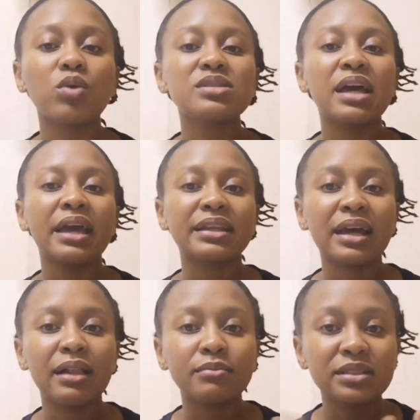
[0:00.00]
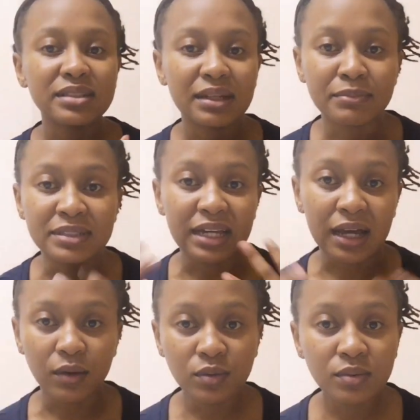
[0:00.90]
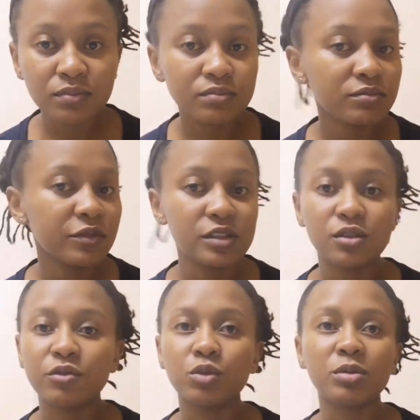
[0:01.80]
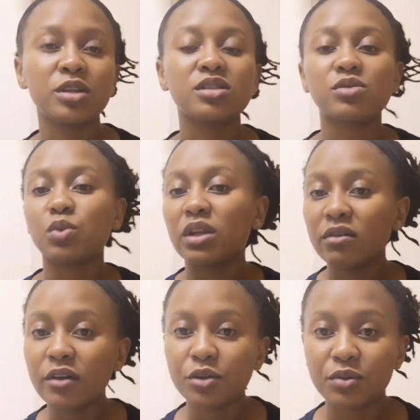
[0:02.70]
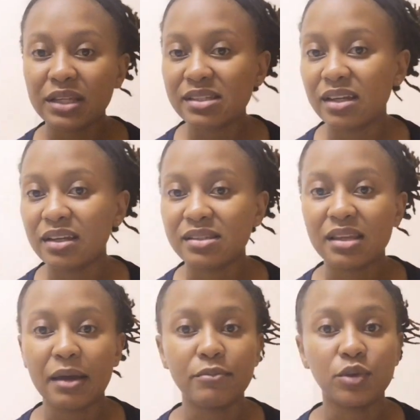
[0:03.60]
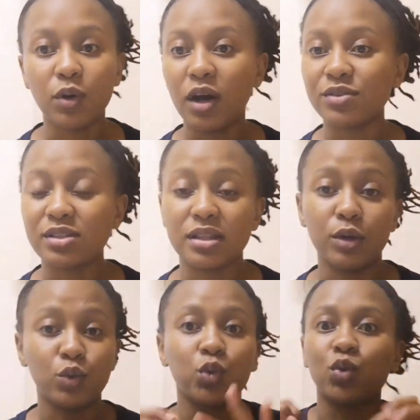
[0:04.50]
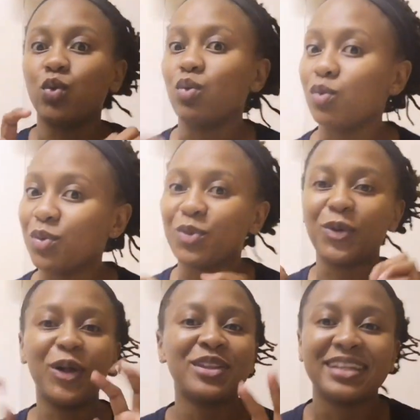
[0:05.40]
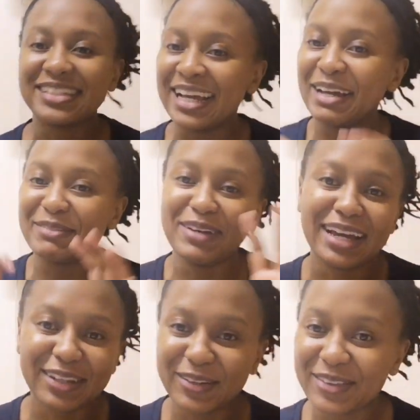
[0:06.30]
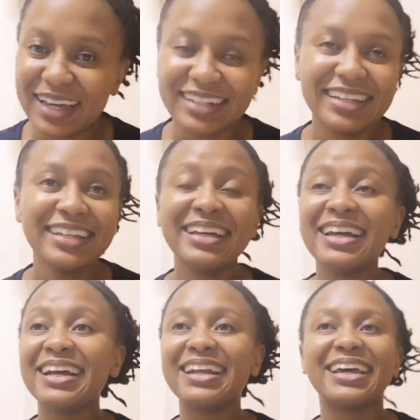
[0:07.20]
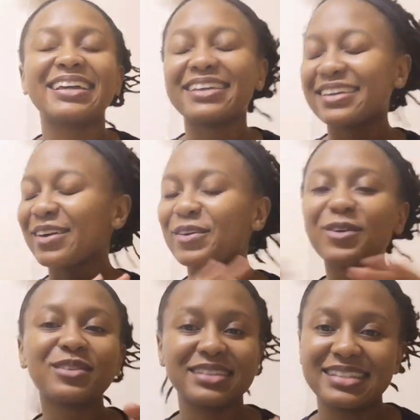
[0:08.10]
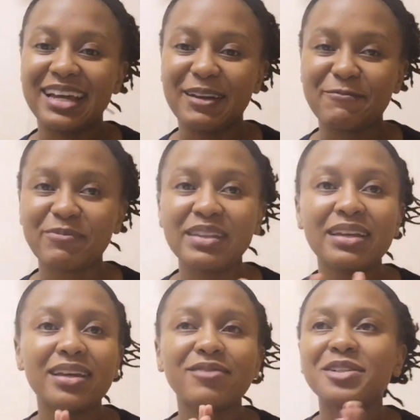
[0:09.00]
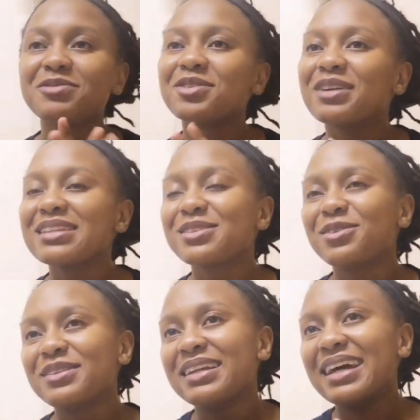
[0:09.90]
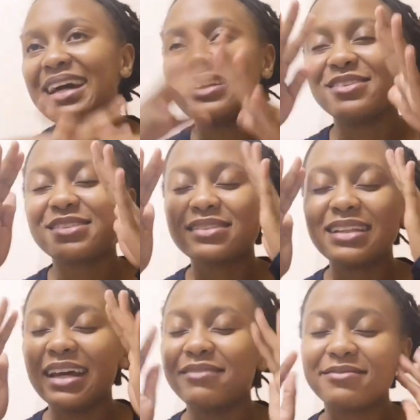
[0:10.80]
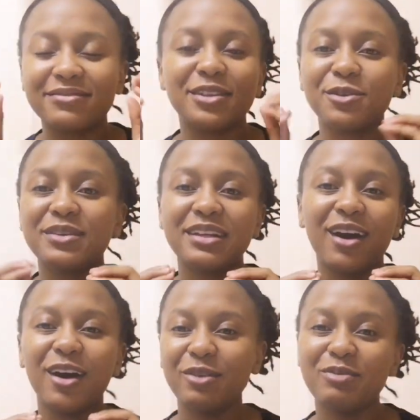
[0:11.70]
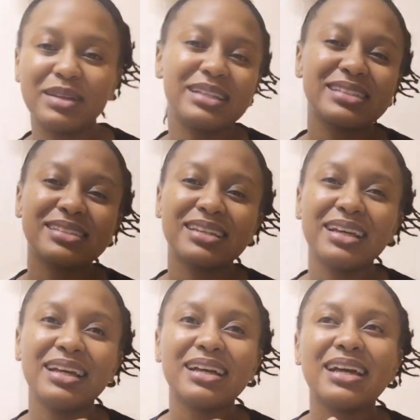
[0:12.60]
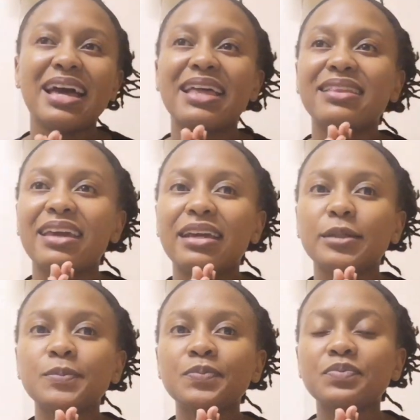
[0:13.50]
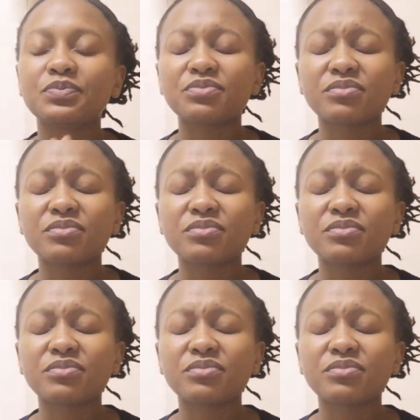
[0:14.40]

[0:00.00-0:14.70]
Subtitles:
Water had calmed them down, first of all, because whenever you're writing an exam, your heart is like cuckoo, cuckoo all the time. I know that, like all the time. Even if you're writing online, you still have, you know, that heartbeat. And then